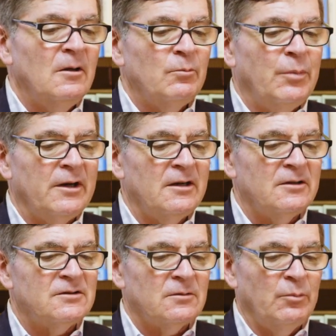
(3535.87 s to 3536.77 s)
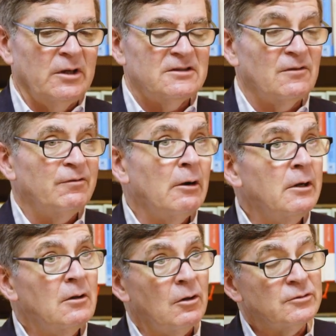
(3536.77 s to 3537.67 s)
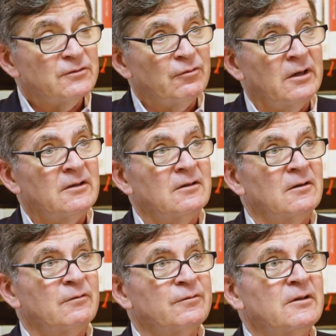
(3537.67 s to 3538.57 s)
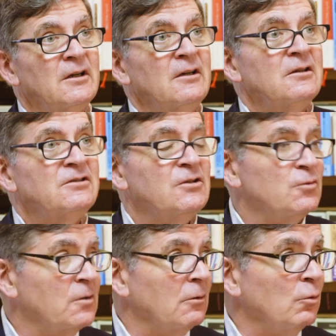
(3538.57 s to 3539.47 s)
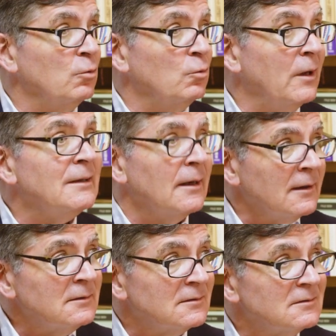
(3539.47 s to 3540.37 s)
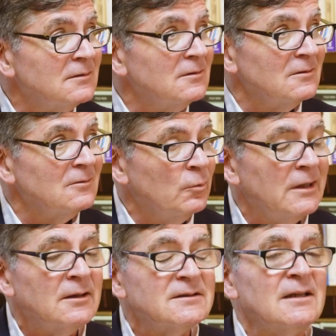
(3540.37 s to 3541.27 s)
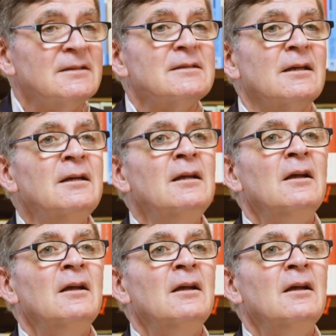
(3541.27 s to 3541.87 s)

but is a very close friend of Shisteru Ueda, Ueda Sensei,